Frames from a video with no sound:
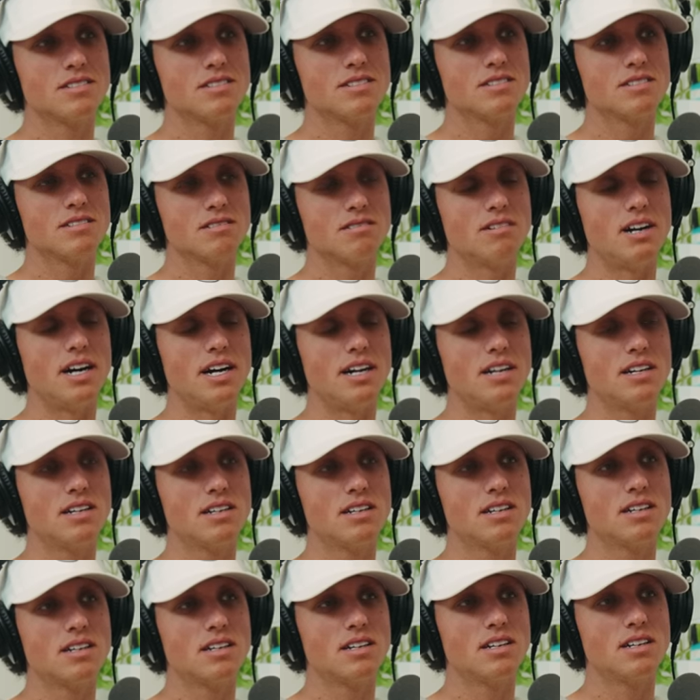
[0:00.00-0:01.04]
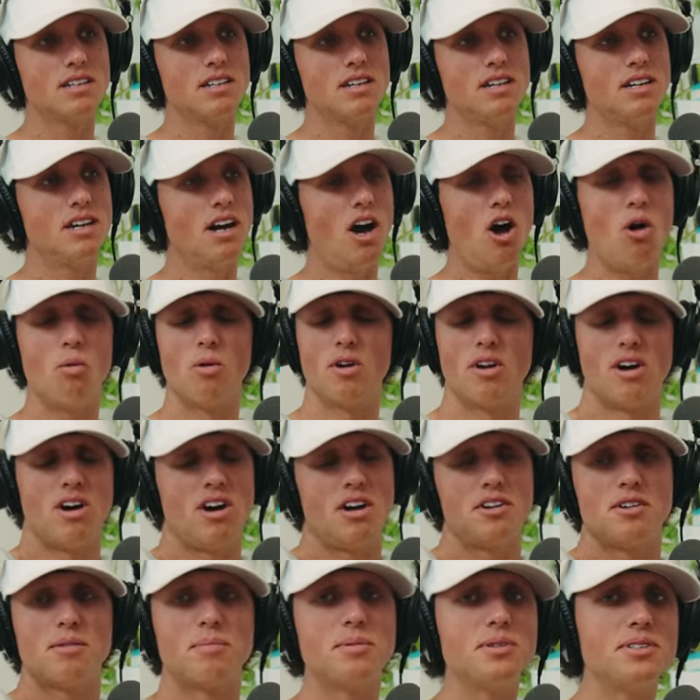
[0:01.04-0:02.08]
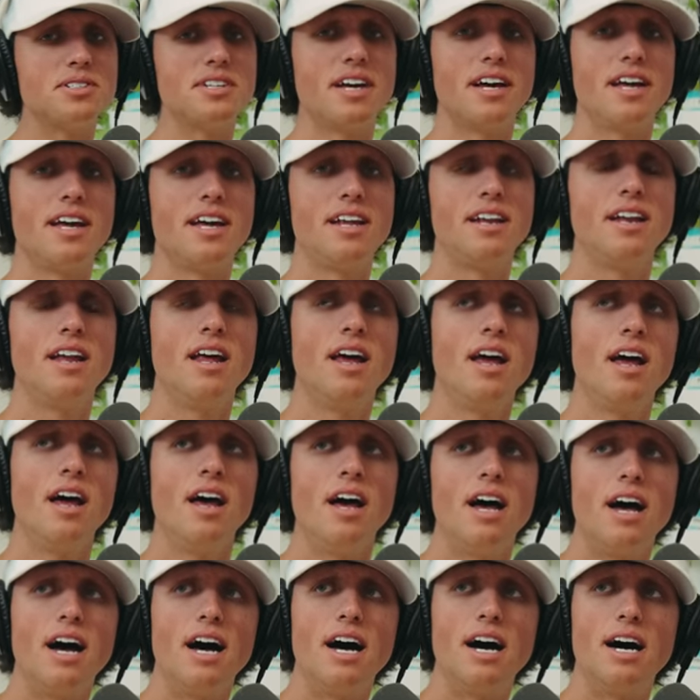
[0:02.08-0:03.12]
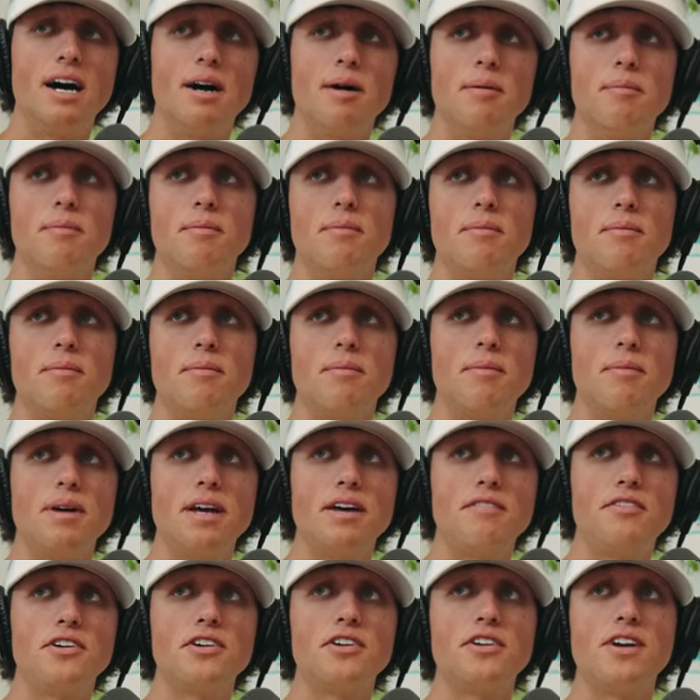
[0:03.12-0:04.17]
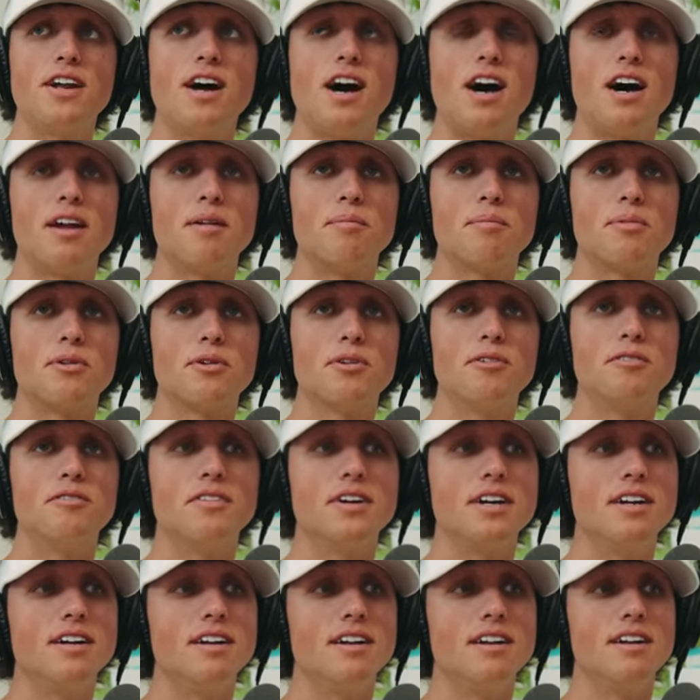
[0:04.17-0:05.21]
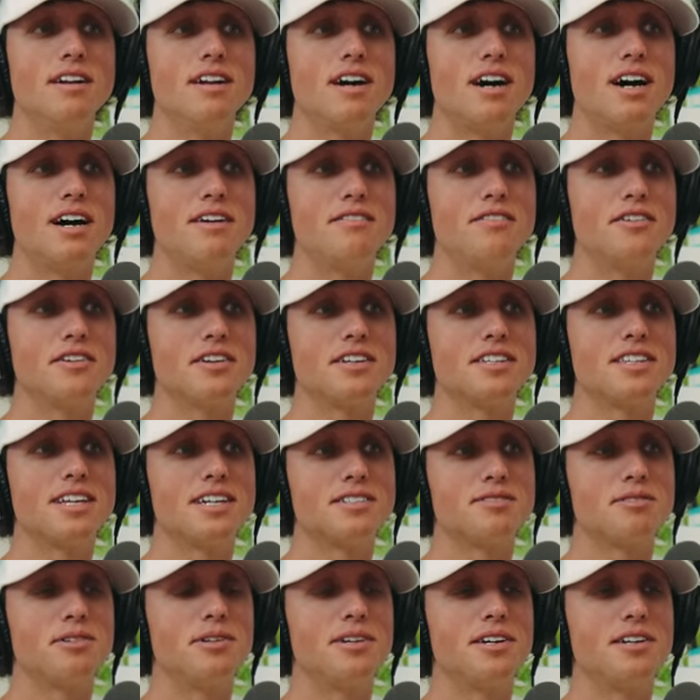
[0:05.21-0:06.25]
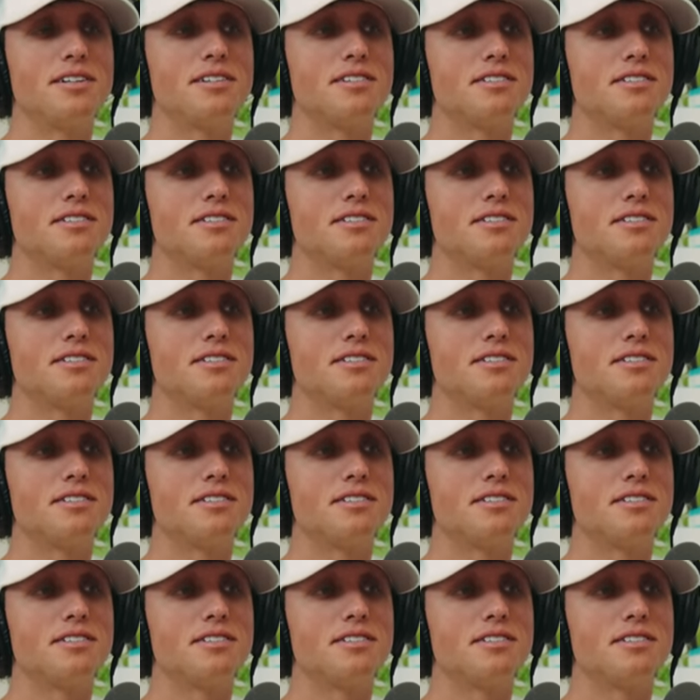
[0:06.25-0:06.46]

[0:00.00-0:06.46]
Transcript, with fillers: right? Right. Oh, 100%. And um, if you're not improving, I feel like that's where you get